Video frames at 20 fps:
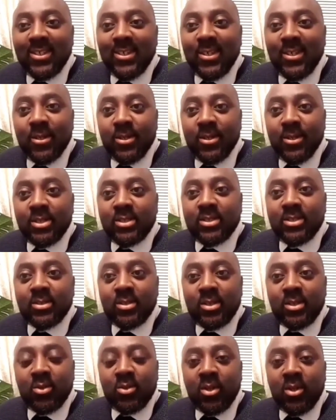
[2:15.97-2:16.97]
You know,
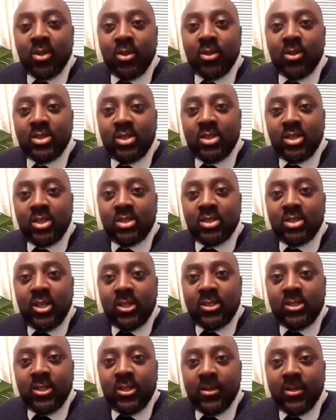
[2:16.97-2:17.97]
it's one of those things
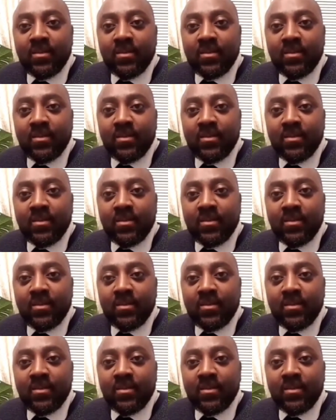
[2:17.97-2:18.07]
that